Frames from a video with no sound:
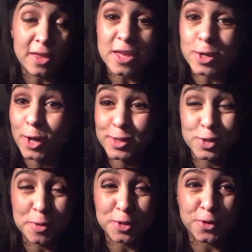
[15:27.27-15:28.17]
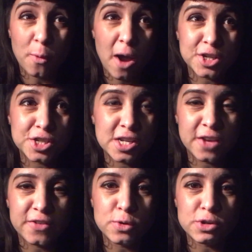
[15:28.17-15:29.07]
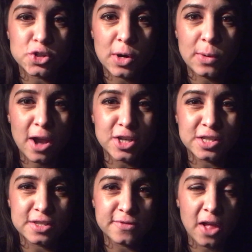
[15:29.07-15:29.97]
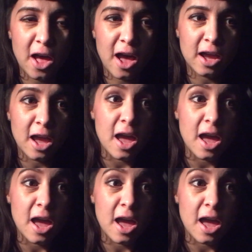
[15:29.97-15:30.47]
Thank you guys so much for watching. If you enjoyed watching this vlog,